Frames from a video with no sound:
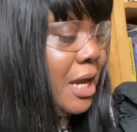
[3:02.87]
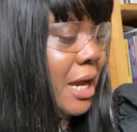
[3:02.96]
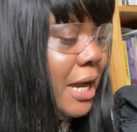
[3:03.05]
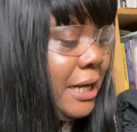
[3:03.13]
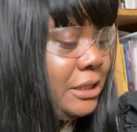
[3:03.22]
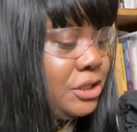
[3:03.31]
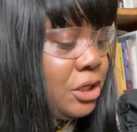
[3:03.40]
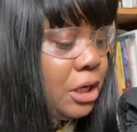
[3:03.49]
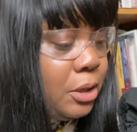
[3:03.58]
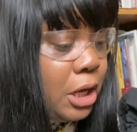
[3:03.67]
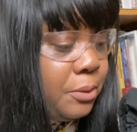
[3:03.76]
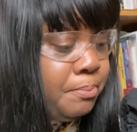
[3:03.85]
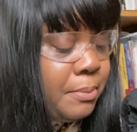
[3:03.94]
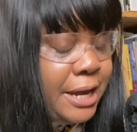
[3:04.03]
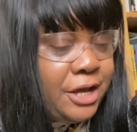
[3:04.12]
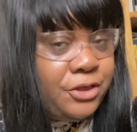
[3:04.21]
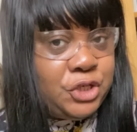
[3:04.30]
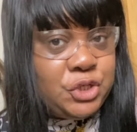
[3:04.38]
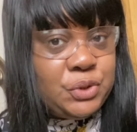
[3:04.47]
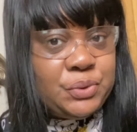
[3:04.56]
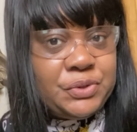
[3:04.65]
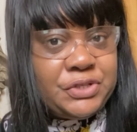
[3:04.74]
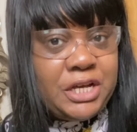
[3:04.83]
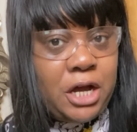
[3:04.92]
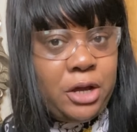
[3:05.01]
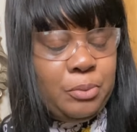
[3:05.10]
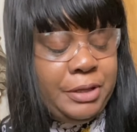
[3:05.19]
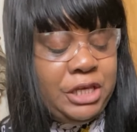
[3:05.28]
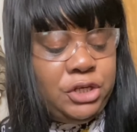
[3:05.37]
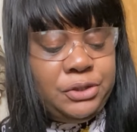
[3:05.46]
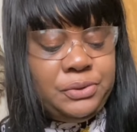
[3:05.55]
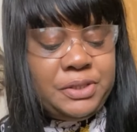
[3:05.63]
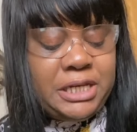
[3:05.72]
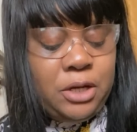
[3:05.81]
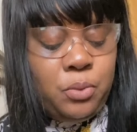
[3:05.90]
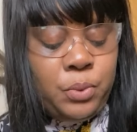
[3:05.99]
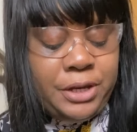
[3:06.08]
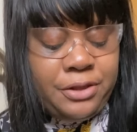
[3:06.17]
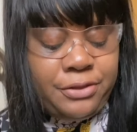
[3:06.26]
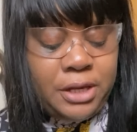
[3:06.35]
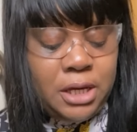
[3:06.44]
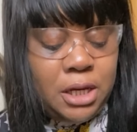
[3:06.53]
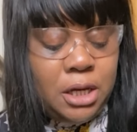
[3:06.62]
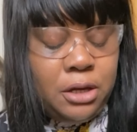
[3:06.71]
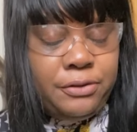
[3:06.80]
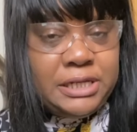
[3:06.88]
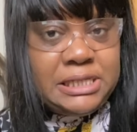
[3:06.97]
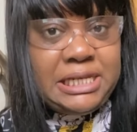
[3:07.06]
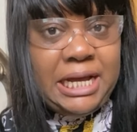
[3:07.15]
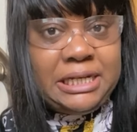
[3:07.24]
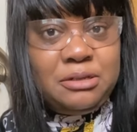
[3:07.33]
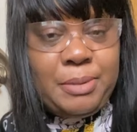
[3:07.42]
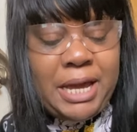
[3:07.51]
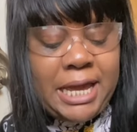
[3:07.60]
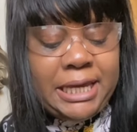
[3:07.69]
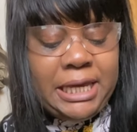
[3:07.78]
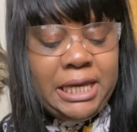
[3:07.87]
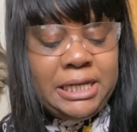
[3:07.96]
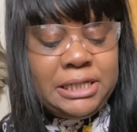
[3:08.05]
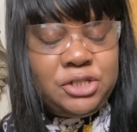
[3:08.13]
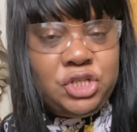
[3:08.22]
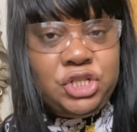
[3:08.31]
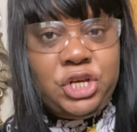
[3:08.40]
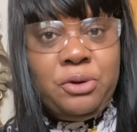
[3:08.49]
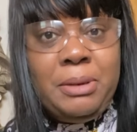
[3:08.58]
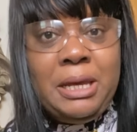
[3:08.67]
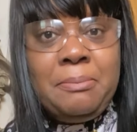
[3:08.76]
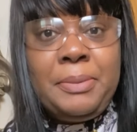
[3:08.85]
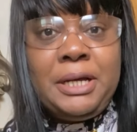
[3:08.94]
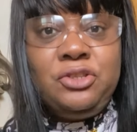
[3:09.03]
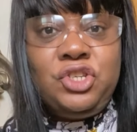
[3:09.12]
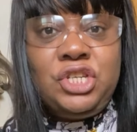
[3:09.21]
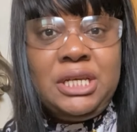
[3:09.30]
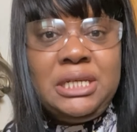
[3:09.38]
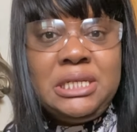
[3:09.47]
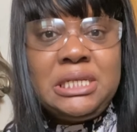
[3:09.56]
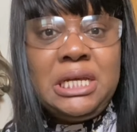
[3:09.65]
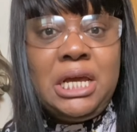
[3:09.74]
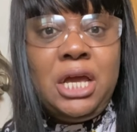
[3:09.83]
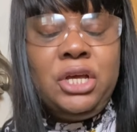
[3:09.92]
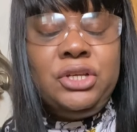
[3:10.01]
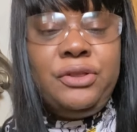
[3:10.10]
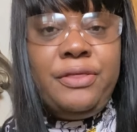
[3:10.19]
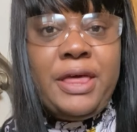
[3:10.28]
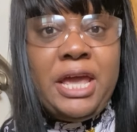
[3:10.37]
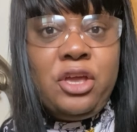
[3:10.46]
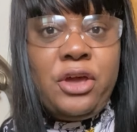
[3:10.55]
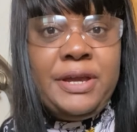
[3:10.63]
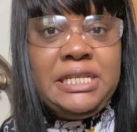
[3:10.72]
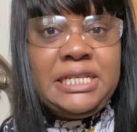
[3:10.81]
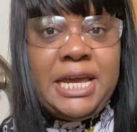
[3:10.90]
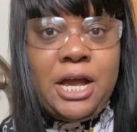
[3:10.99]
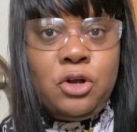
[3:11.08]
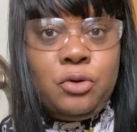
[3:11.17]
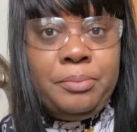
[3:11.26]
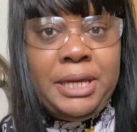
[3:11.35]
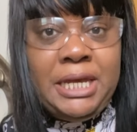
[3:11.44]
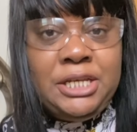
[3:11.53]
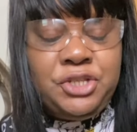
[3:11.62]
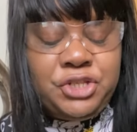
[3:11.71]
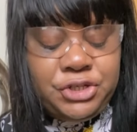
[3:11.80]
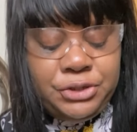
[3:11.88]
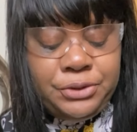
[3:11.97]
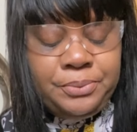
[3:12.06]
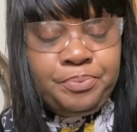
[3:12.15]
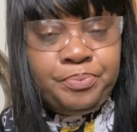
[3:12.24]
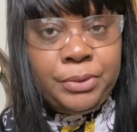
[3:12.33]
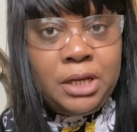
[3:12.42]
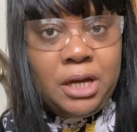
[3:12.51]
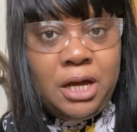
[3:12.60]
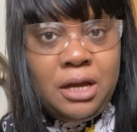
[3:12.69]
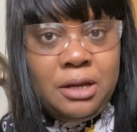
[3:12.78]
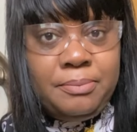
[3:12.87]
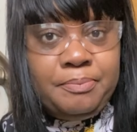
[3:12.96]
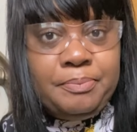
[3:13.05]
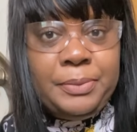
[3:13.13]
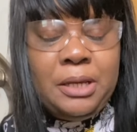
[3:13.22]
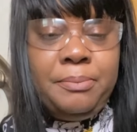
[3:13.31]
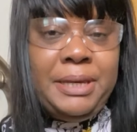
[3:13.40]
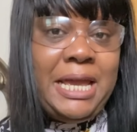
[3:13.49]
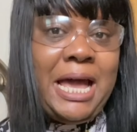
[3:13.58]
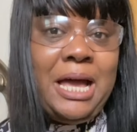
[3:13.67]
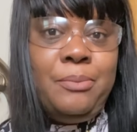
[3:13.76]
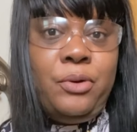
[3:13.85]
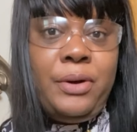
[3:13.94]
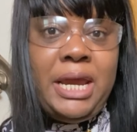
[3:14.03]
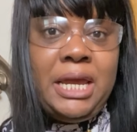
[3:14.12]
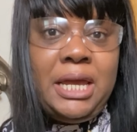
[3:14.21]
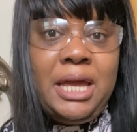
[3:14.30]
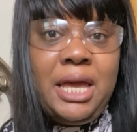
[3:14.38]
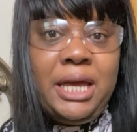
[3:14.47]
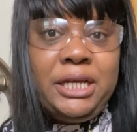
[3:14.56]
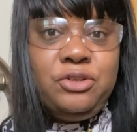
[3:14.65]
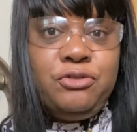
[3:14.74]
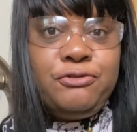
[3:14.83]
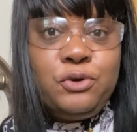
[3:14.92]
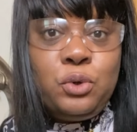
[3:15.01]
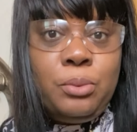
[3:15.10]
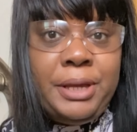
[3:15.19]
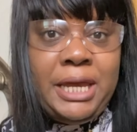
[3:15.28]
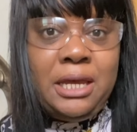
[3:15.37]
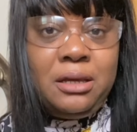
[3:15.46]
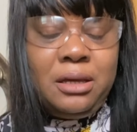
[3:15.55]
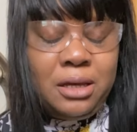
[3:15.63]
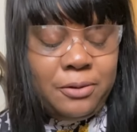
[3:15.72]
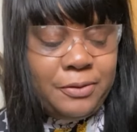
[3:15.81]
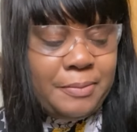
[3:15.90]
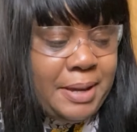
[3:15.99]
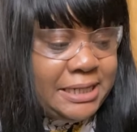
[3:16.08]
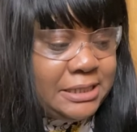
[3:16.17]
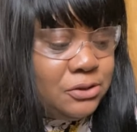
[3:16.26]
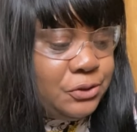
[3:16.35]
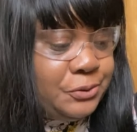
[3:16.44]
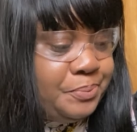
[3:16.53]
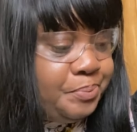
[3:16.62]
And my other tools that I'll be using with the sandbag is the doming punches. They're going to help me to be hammering and forming the metal.